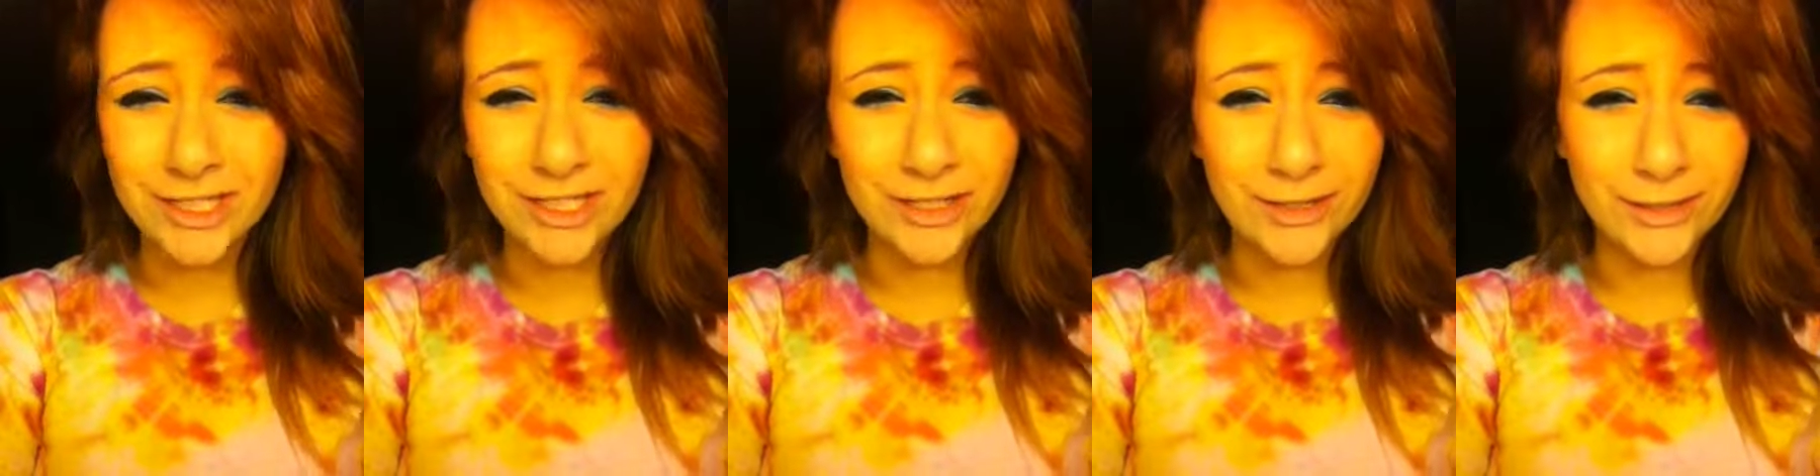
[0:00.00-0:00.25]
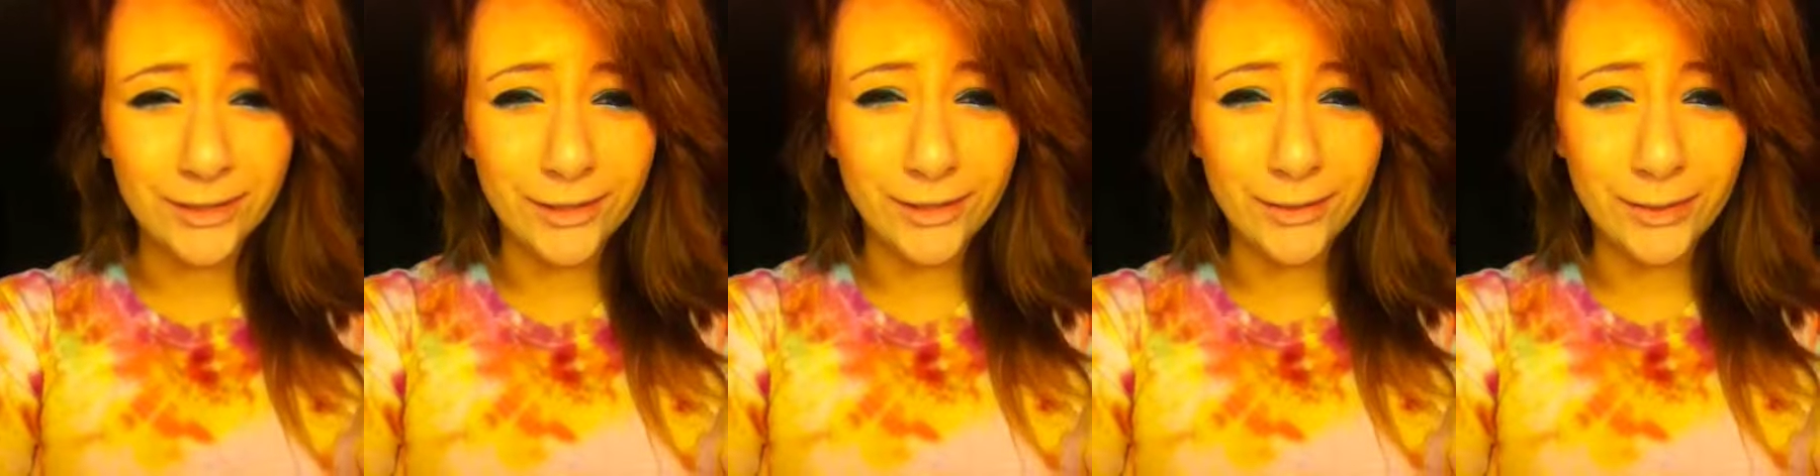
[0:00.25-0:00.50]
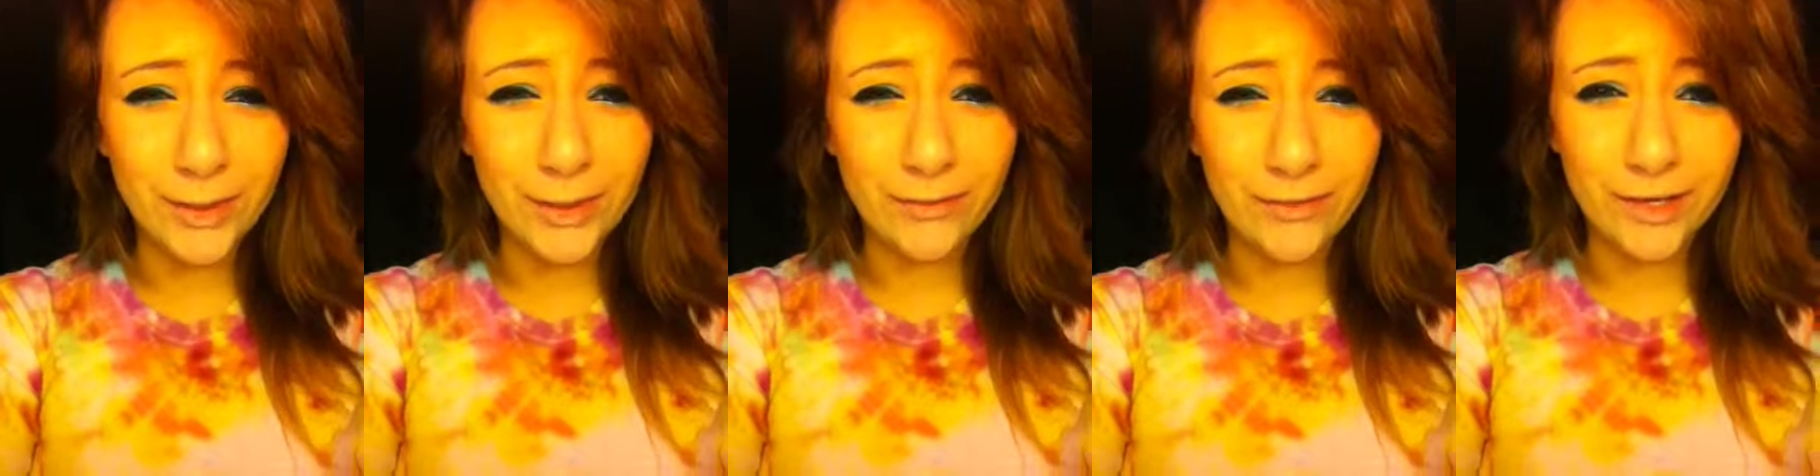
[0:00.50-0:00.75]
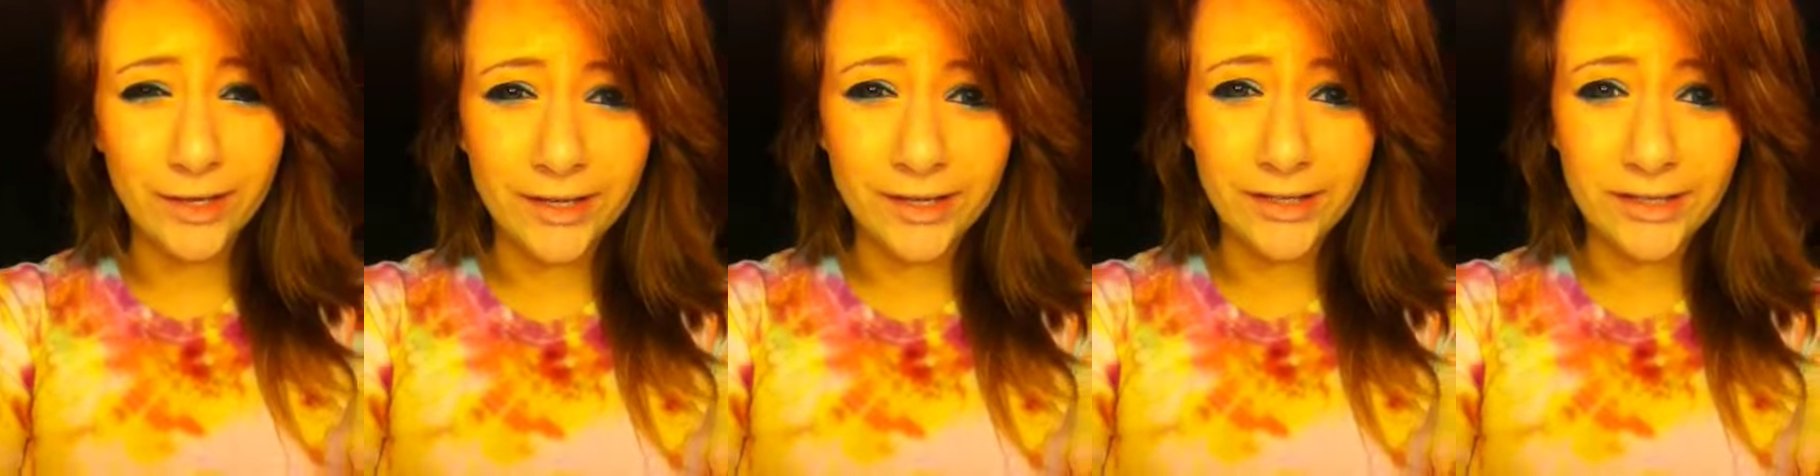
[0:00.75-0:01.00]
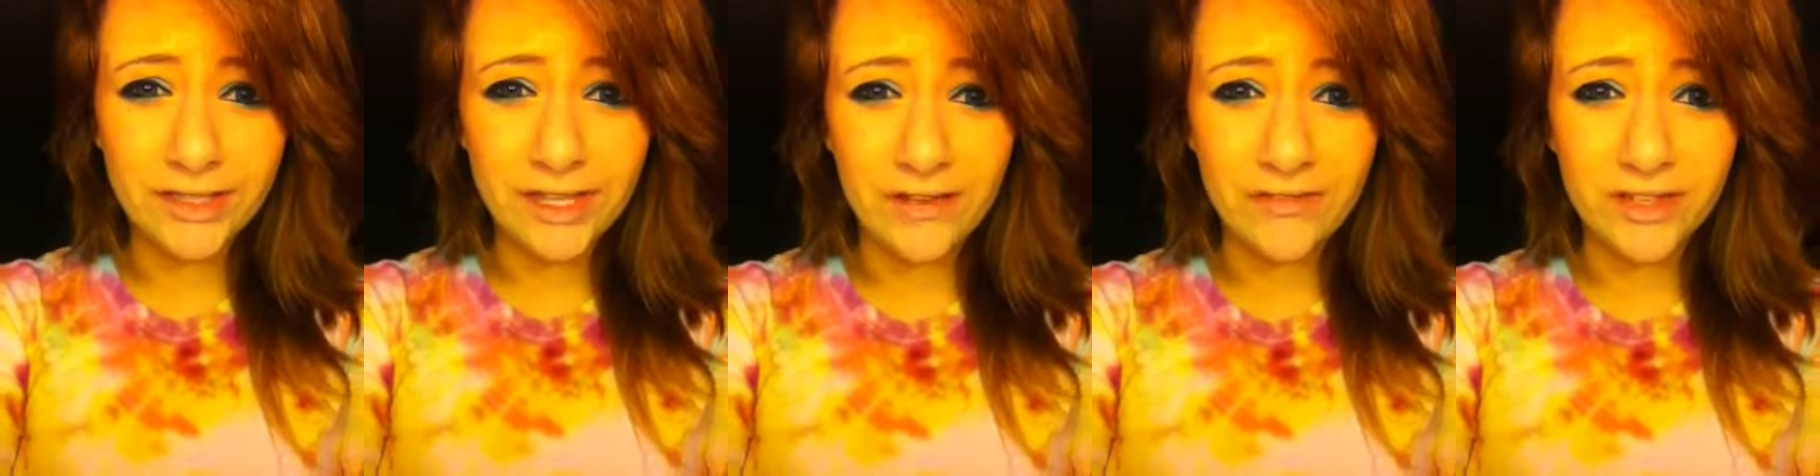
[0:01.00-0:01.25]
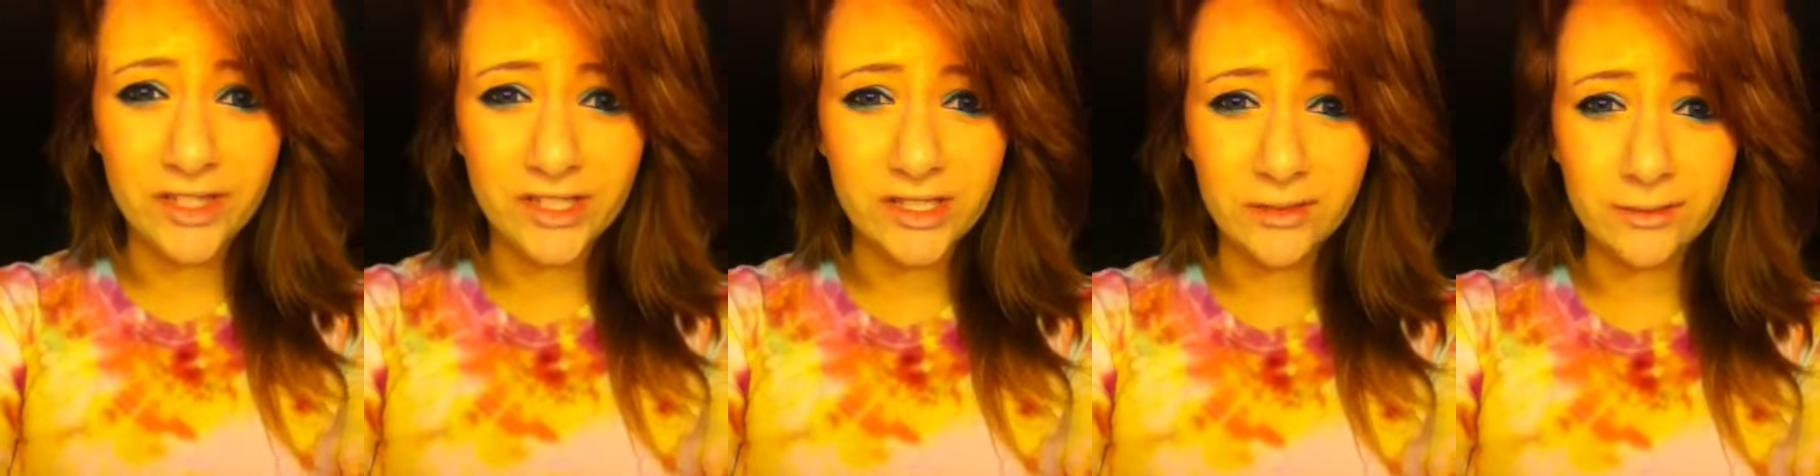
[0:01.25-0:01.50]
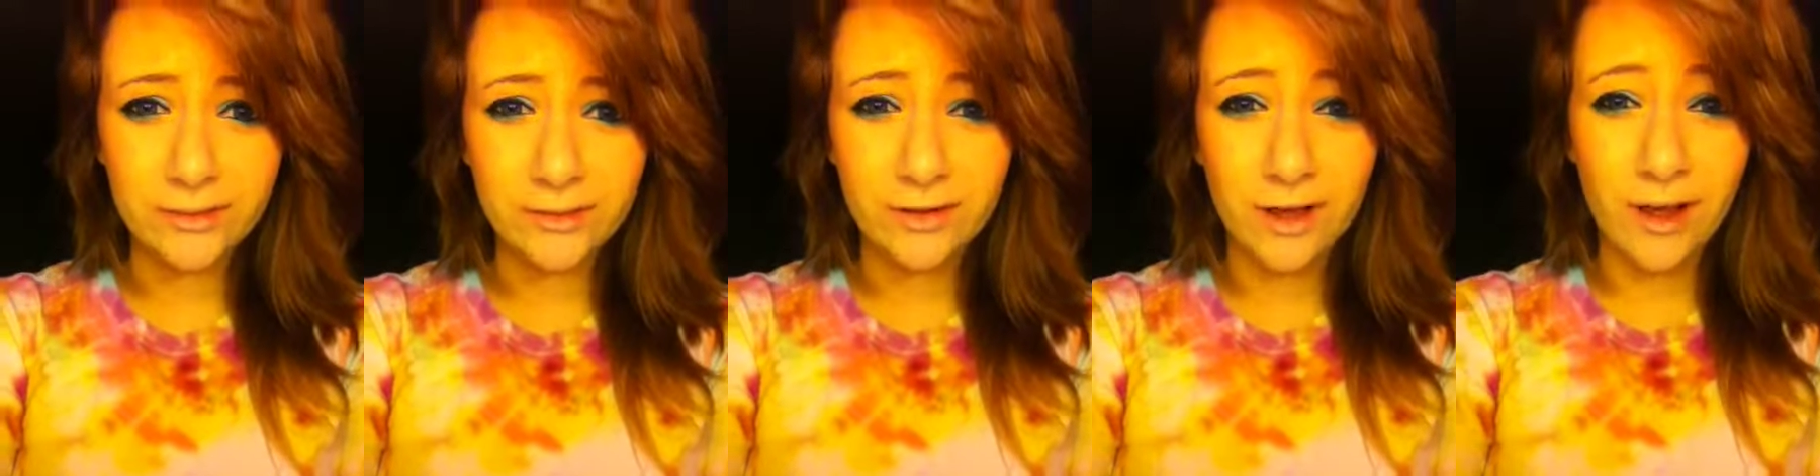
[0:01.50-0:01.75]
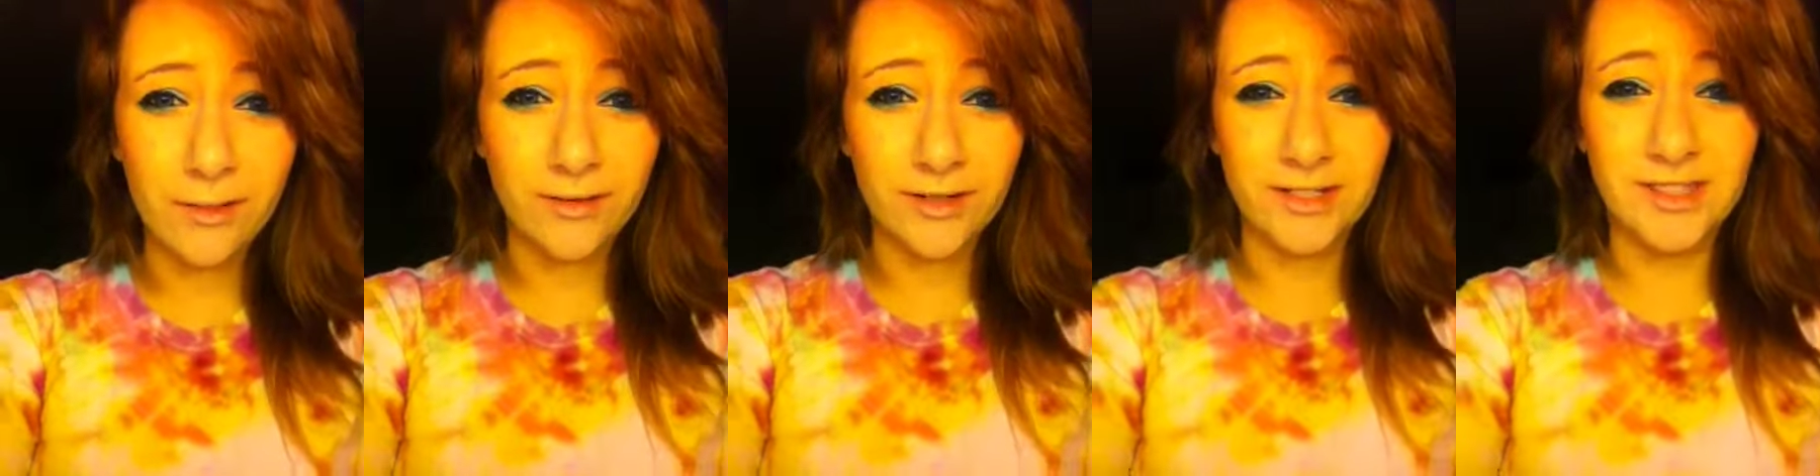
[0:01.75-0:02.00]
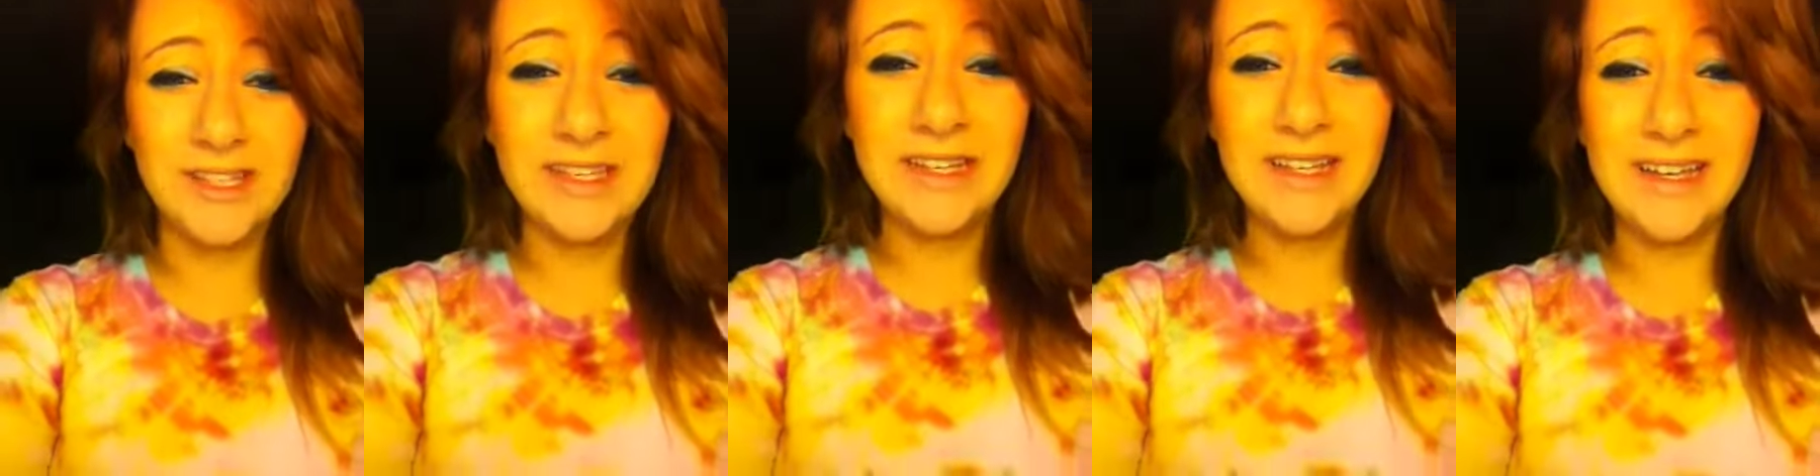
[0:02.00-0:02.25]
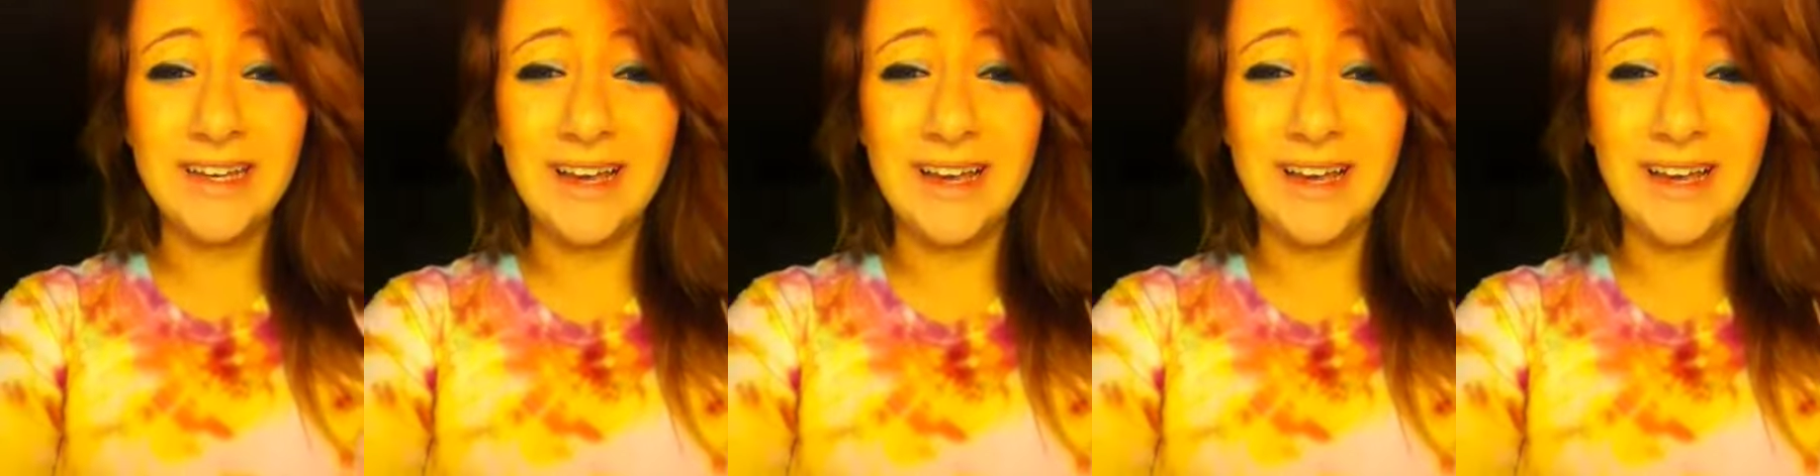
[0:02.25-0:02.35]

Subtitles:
because I only have like 7 subscribers.